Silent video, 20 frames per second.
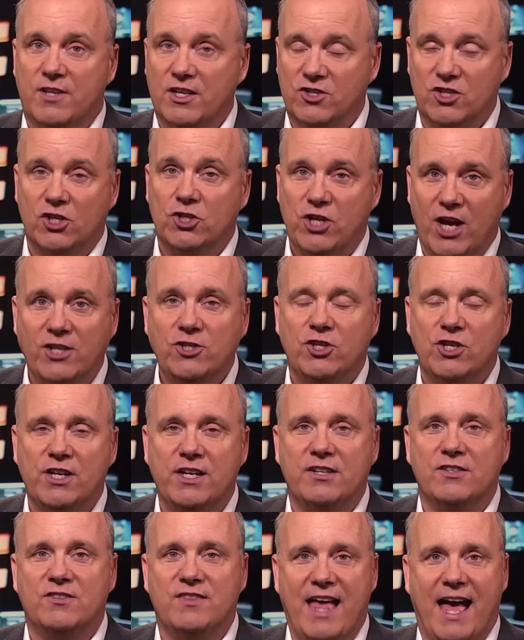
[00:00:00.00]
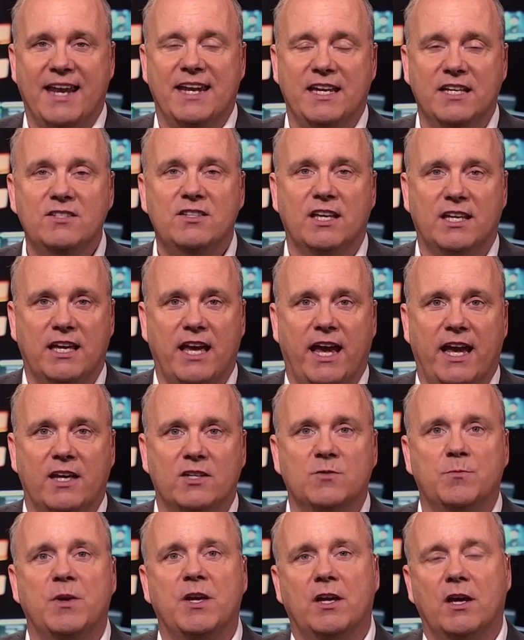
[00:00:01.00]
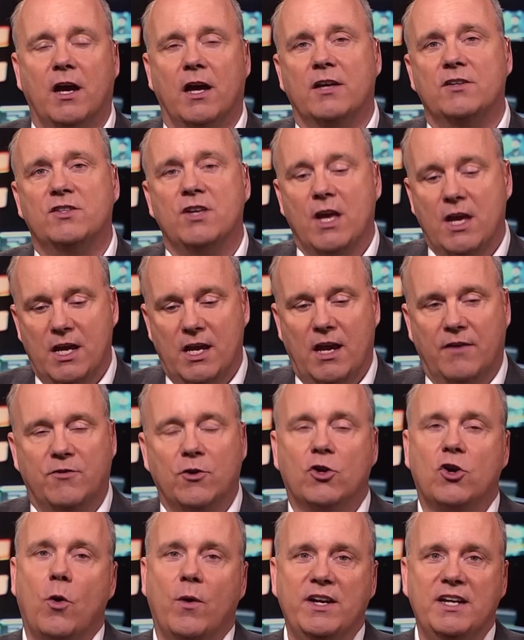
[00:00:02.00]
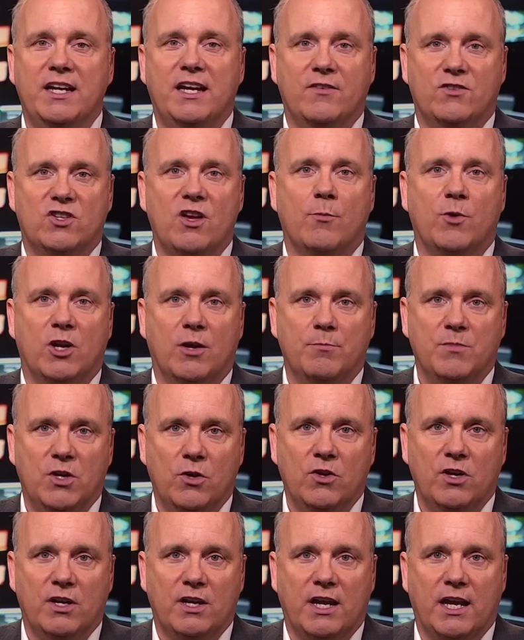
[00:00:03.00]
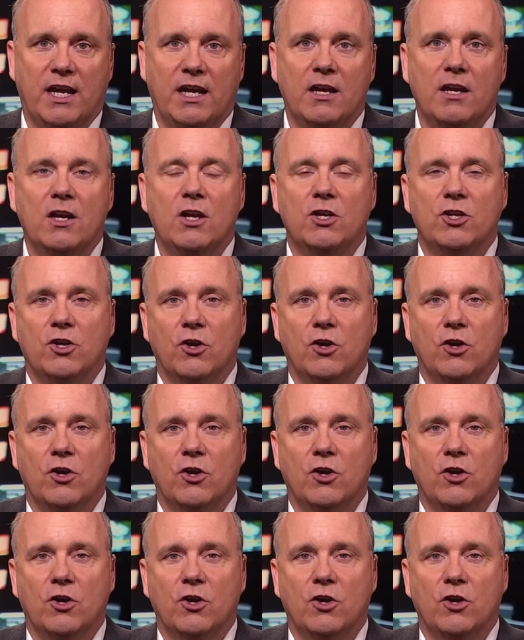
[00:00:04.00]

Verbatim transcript: The suggestion is that is the case, because if you're going to give someone immunity,